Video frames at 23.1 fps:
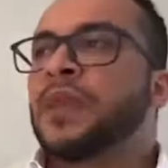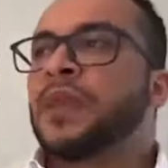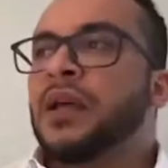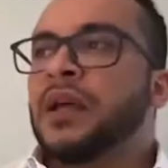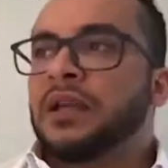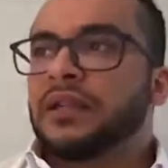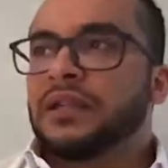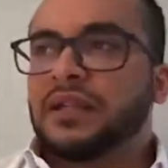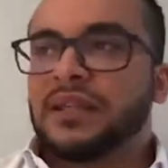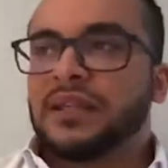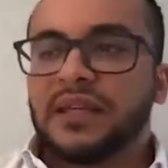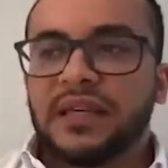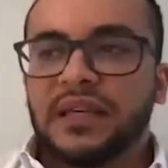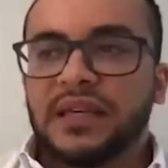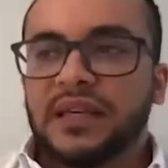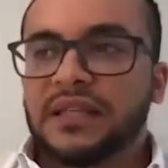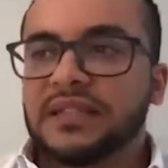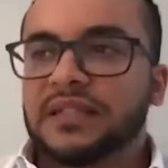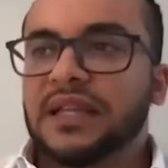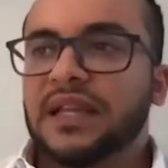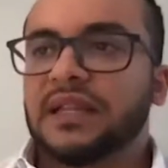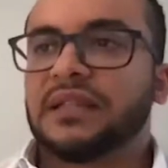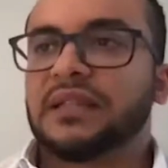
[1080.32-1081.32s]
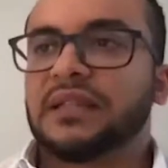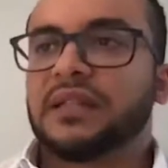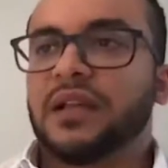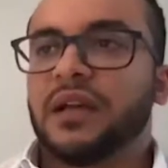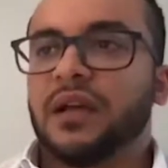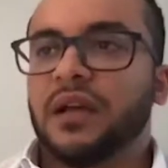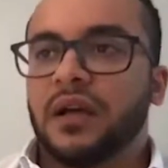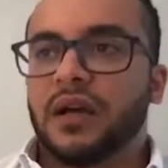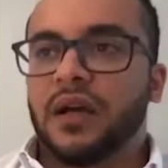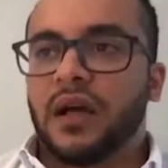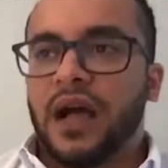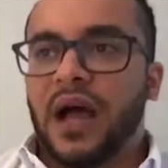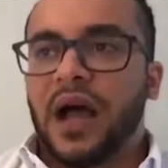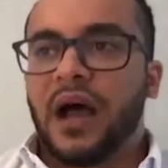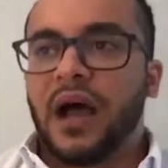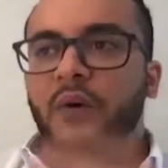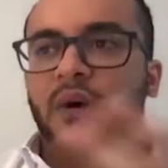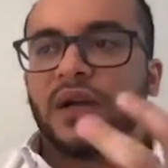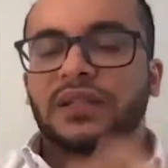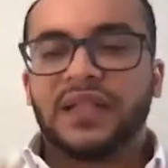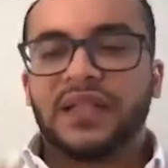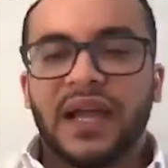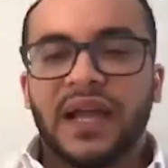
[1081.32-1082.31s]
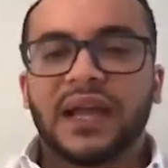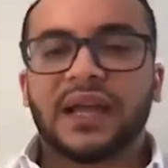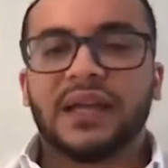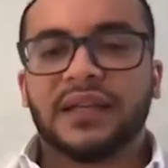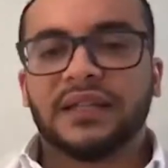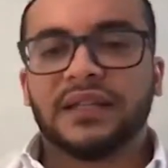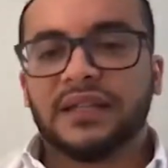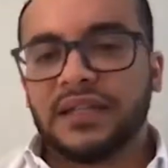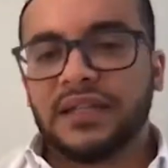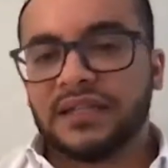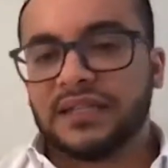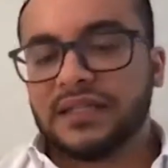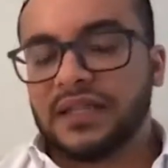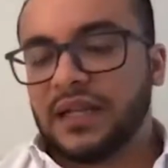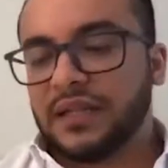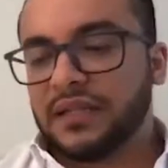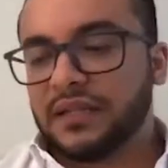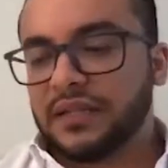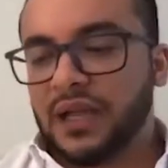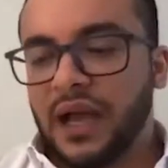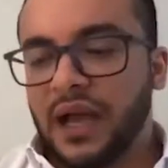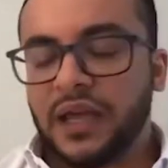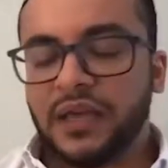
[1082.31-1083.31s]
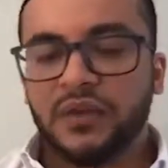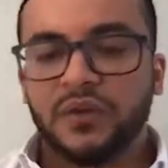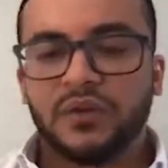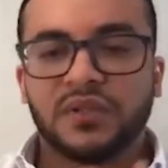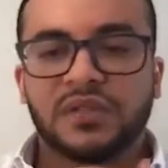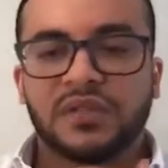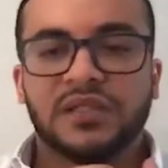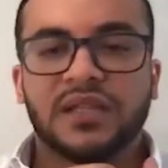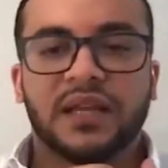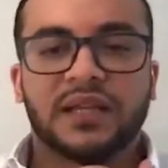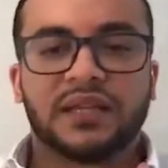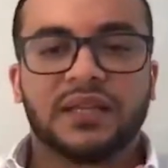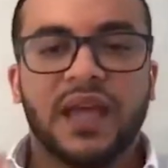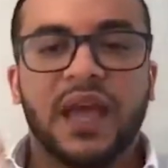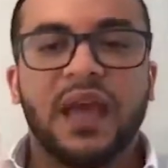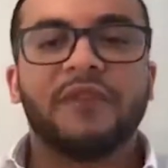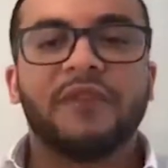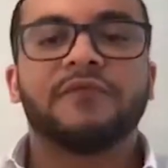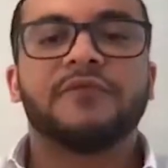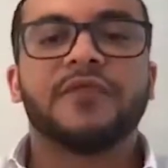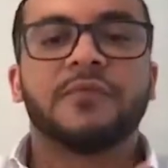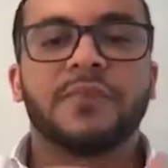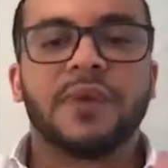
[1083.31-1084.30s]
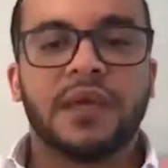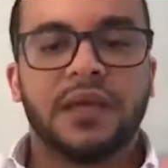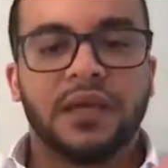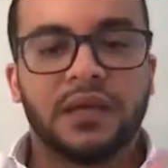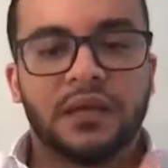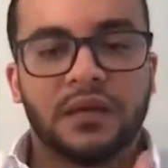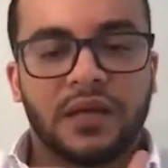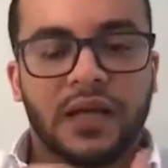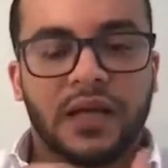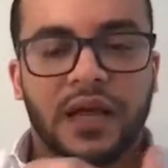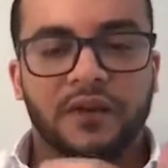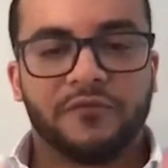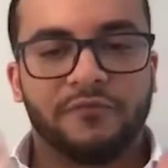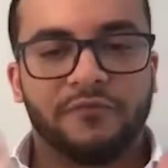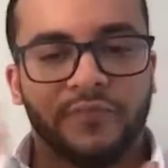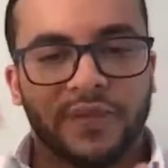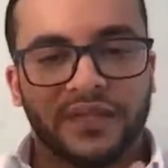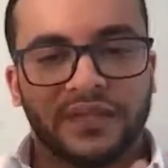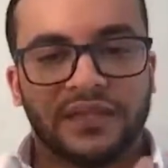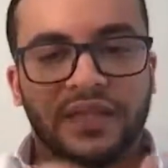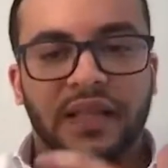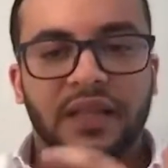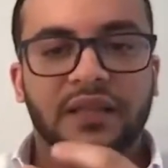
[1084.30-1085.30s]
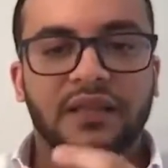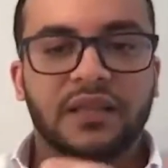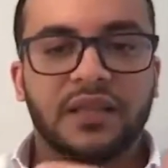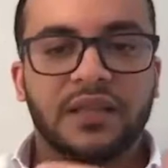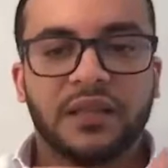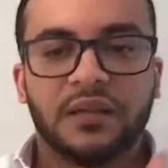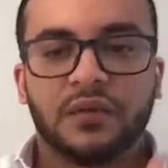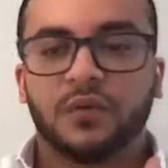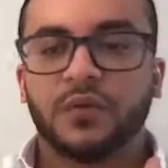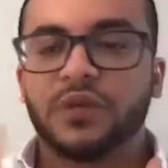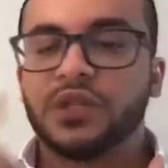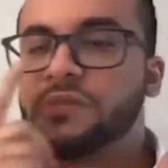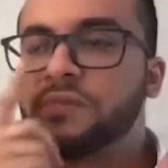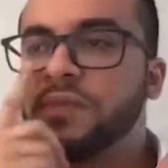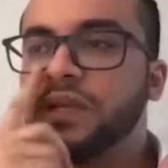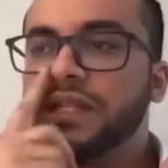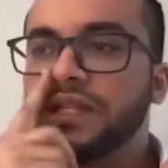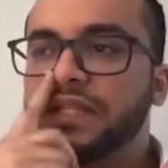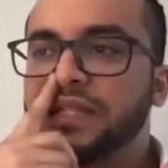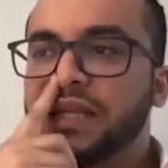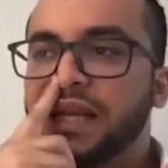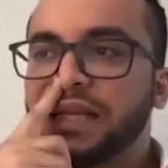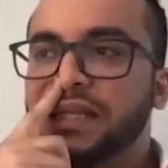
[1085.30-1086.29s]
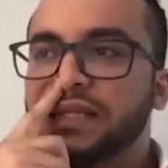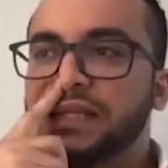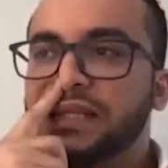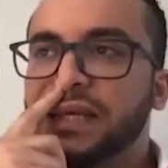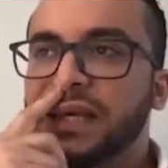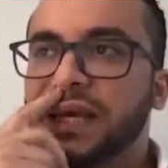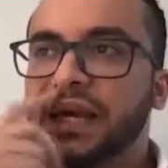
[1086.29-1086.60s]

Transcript: The thing is that how I tackle it is that I use like the MVP kind of mentality, which means that